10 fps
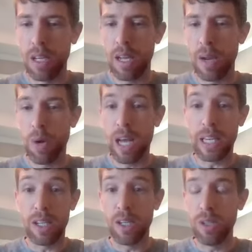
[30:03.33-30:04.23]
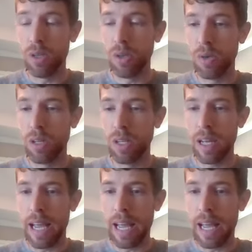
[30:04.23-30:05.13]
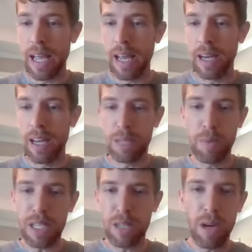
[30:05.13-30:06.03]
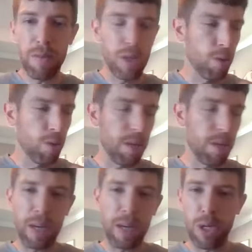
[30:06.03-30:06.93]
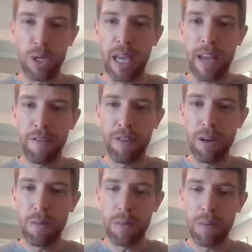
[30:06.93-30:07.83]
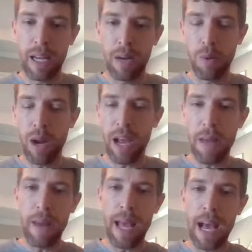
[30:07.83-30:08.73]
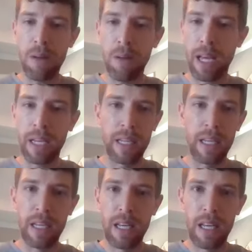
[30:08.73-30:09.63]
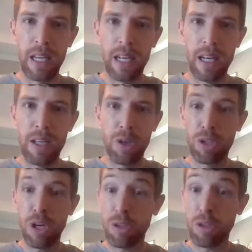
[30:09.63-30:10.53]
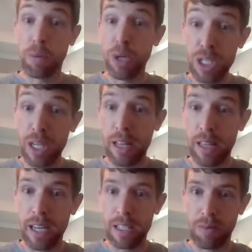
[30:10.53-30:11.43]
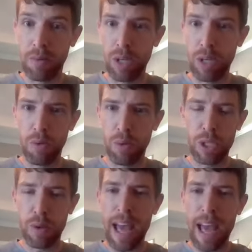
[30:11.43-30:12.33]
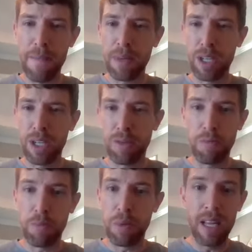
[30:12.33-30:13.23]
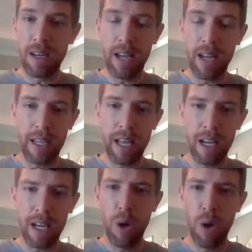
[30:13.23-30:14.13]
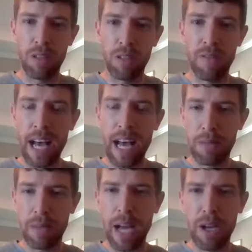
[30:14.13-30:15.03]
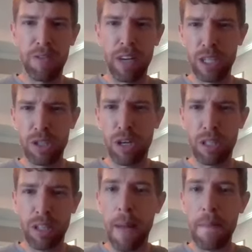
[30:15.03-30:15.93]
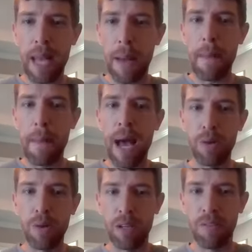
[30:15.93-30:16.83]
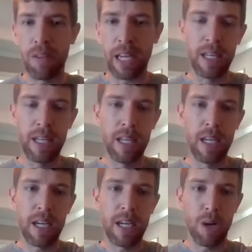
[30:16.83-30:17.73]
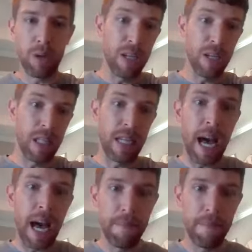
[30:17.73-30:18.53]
and what I can do and especially whenever you think back where you came from and then where I am now, like you start to appreciate things of where you what you have because you've been like in the lowest of valleys, but now you feel like you start climbing that mountain of like, you know, getting to the top.